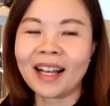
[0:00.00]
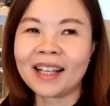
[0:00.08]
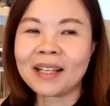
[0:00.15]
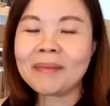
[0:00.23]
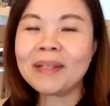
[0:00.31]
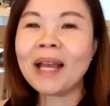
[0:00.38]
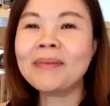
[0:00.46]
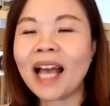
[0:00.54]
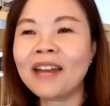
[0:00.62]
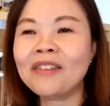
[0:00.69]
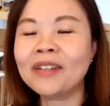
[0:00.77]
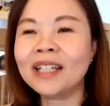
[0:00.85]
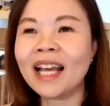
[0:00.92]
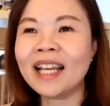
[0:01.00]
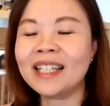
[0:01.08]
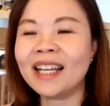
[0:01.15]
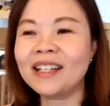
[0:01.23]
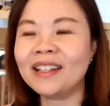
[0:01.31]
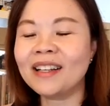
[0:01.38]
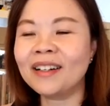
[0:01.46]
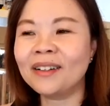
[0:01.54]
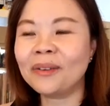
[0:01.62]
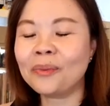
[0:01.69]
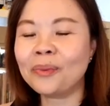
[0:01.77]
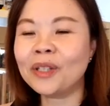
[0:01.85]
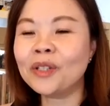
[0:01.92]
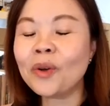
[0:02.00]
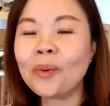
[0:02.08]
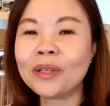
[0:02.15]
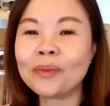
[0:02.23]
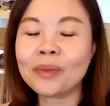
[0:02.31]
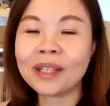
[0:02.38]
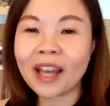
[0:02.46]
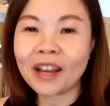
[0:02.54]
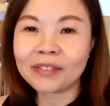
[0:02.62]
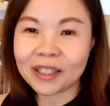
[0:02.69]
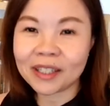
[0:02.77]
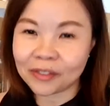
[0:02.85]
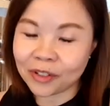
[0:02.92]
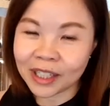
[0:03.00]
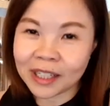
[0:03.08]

sometimes I realize that we know we have this really